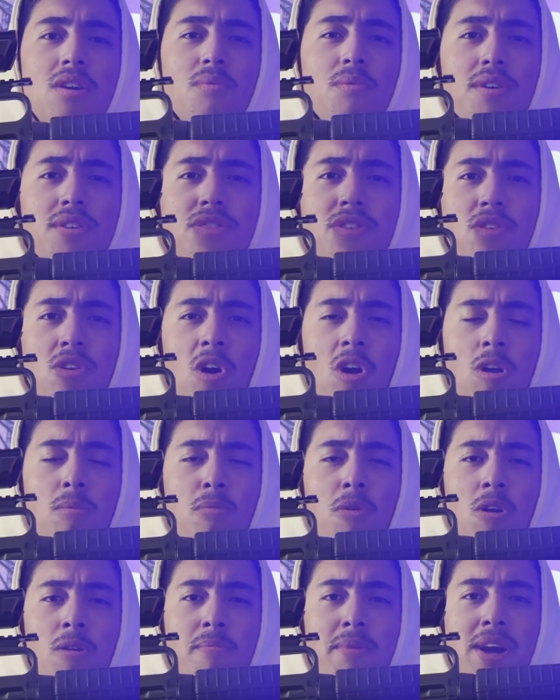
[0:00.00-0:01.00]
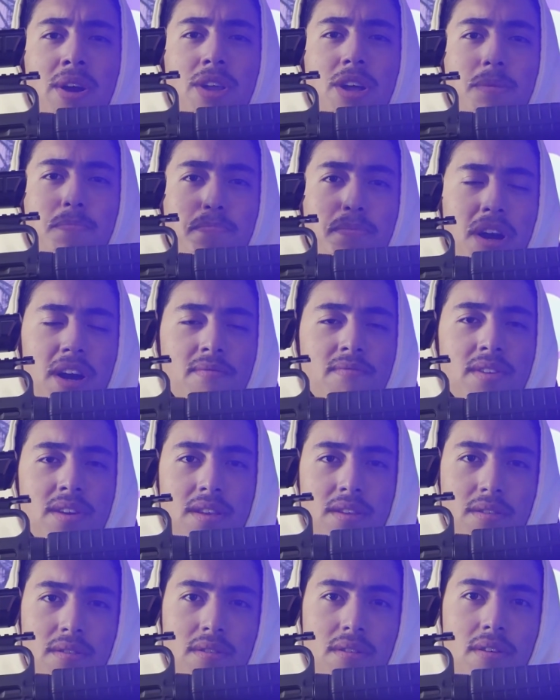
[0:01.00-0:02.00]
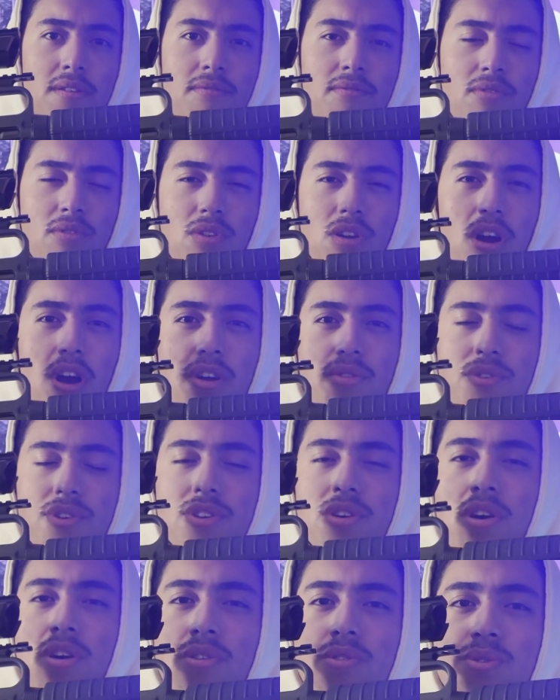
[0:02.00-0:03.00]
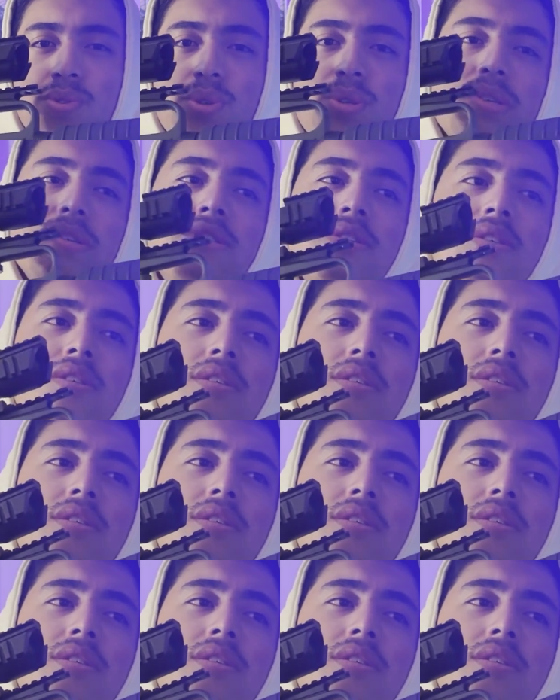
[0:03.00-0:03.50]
with an RMR mount above it for $100?